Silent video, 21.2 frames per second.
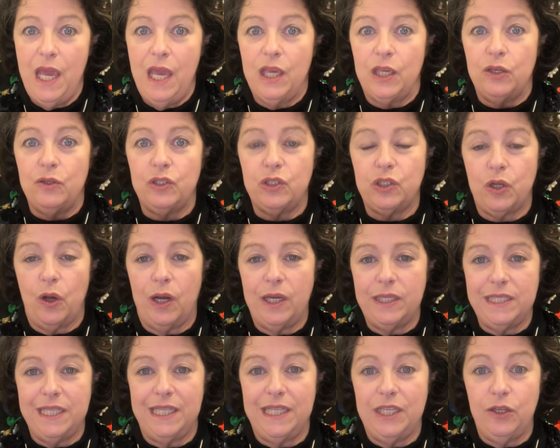You
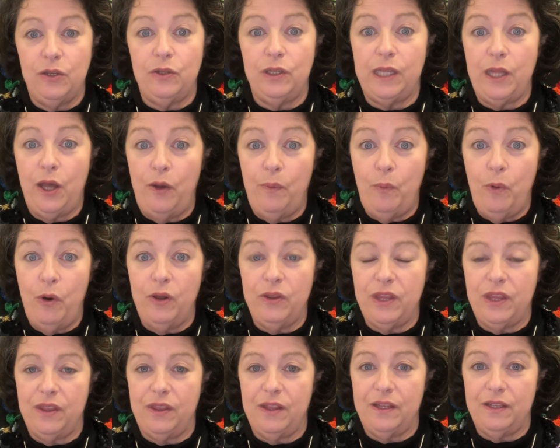start to get a lot more
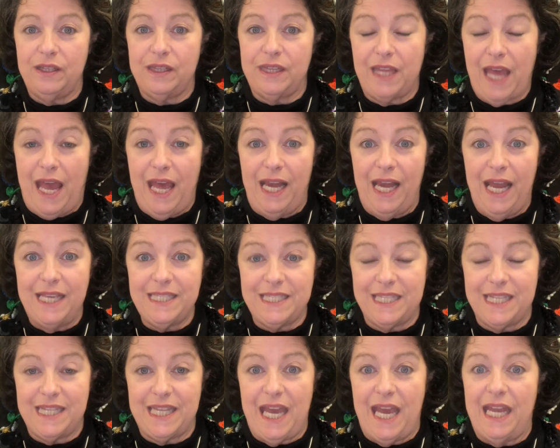than that, less
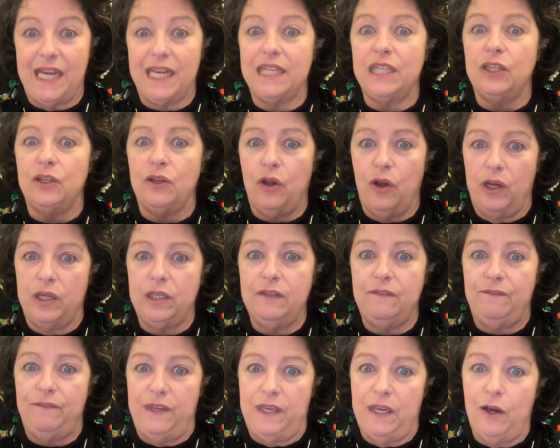than that, you're going
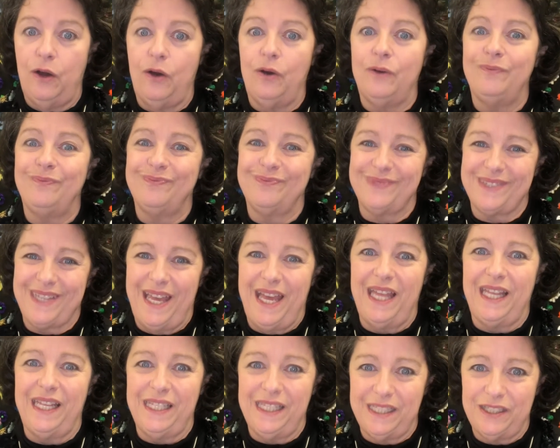to feel
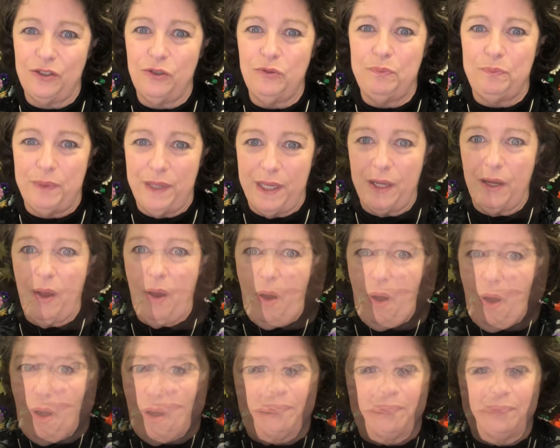a little bit
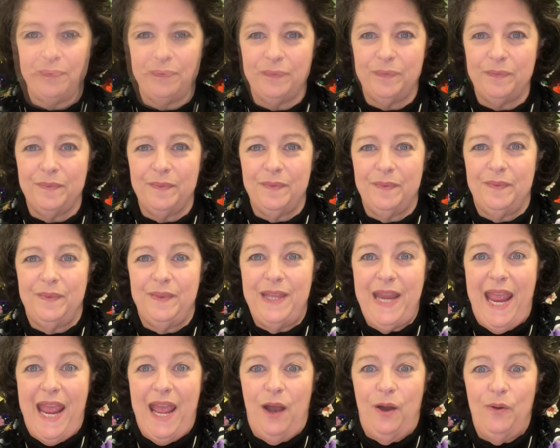off.
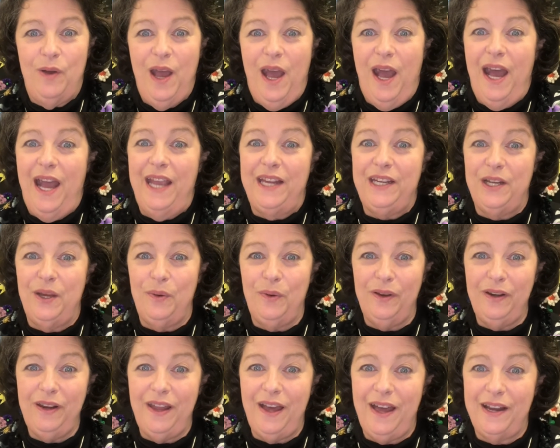Now, I know
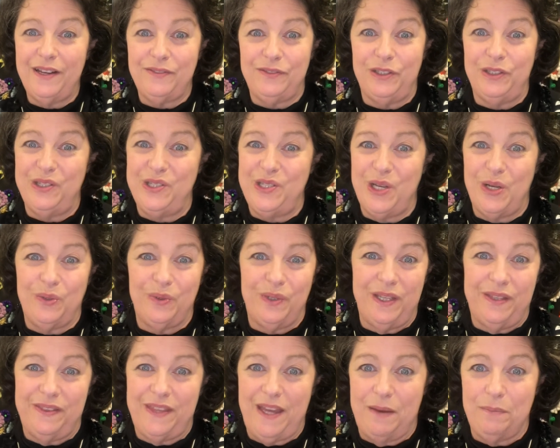a lot of you don't
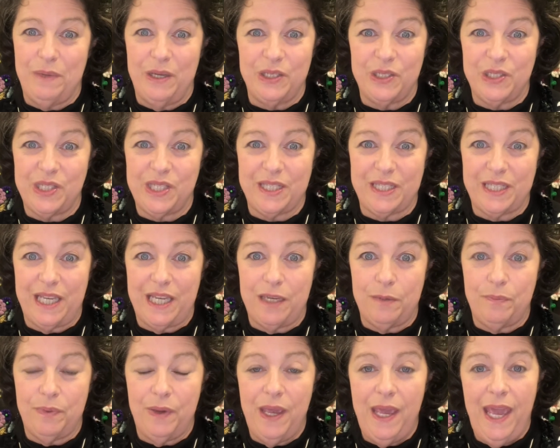get that much
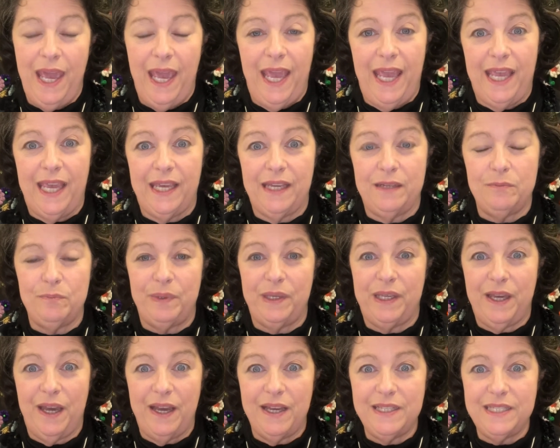sleep, and
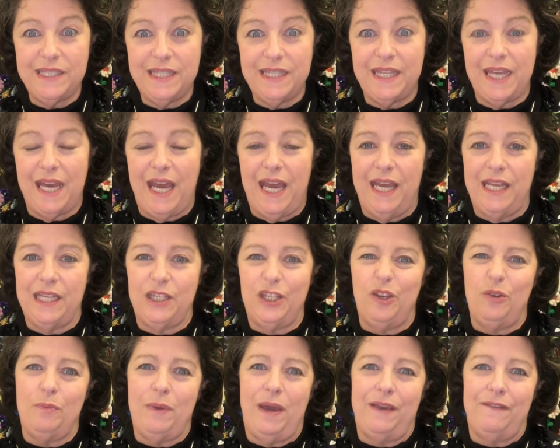because of that,
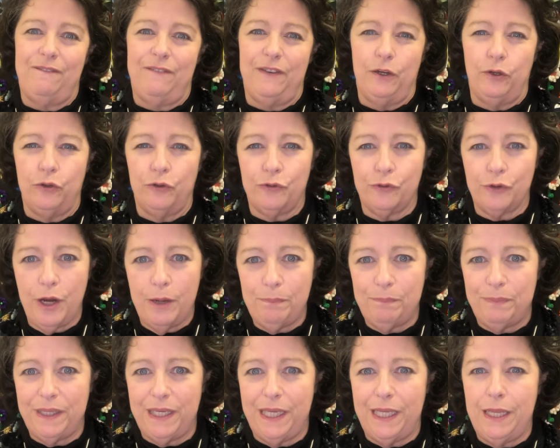you might feel
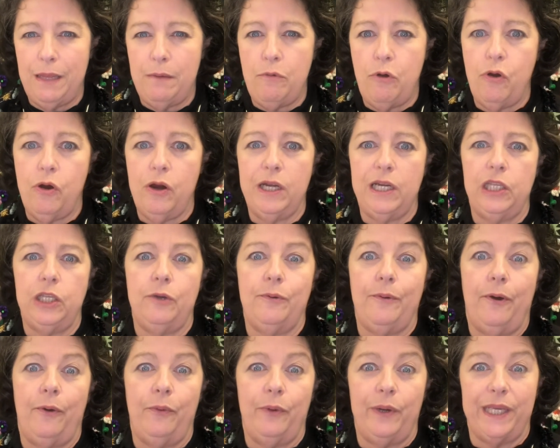grumpy in the morning, you
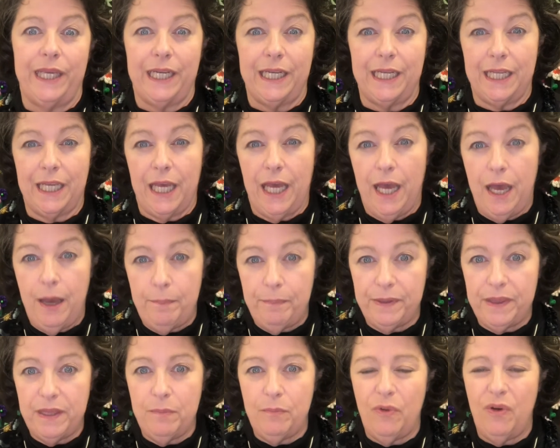won't get up
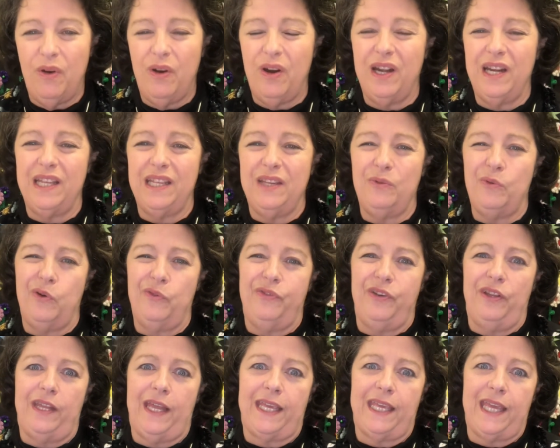in the morning, you won't
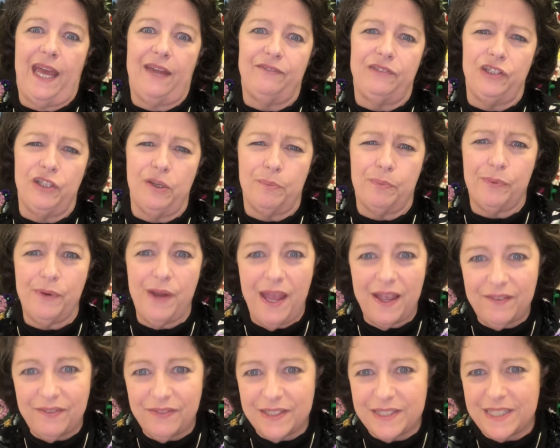feel like having your
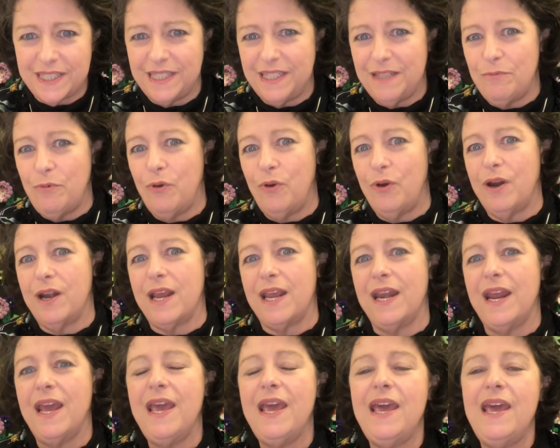breakfast in the
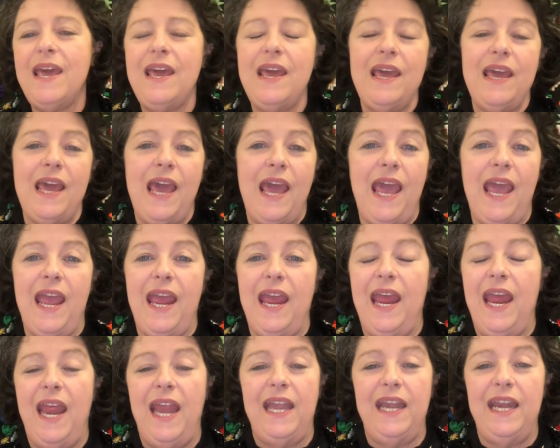morning,
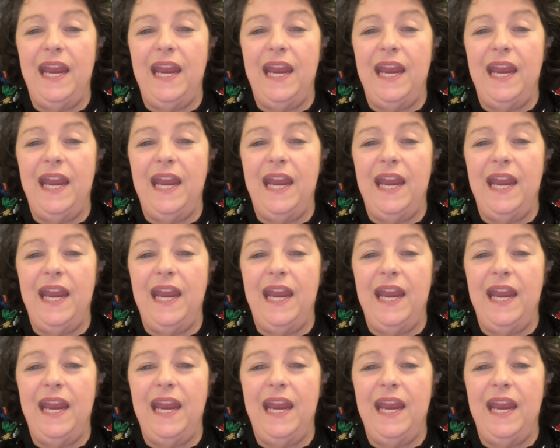and